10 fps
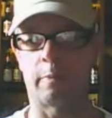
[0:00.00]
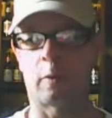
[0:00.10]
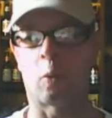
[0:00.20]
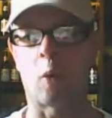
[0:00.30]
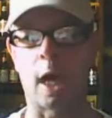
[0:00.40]

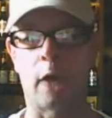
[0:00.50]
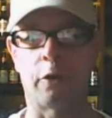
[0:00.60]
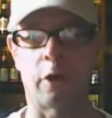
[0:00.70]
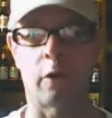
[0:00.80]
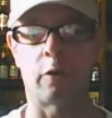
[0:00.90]

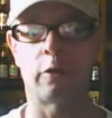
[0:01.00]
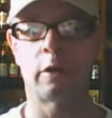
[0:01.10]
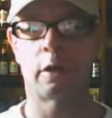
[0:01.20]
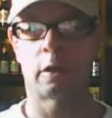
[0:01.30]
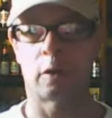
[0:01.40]
well-known,
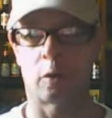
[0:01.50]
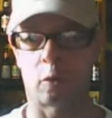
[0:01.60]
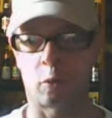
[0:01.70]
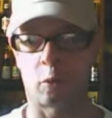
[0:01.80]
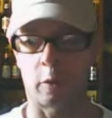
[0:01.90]

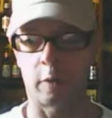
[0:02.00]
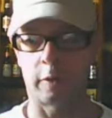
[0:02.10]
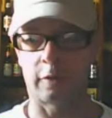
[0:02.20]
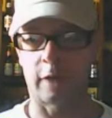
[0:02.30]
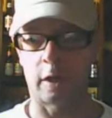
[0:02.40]
what we would
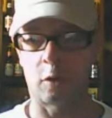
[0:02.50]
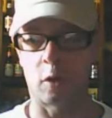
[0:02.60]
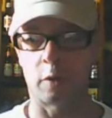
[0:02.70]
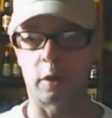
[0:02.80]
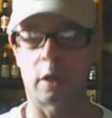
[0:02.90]
say,
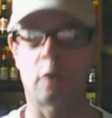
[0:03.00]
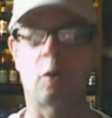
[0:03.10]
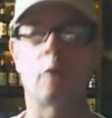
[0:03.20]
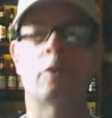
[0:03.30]
quote unquote,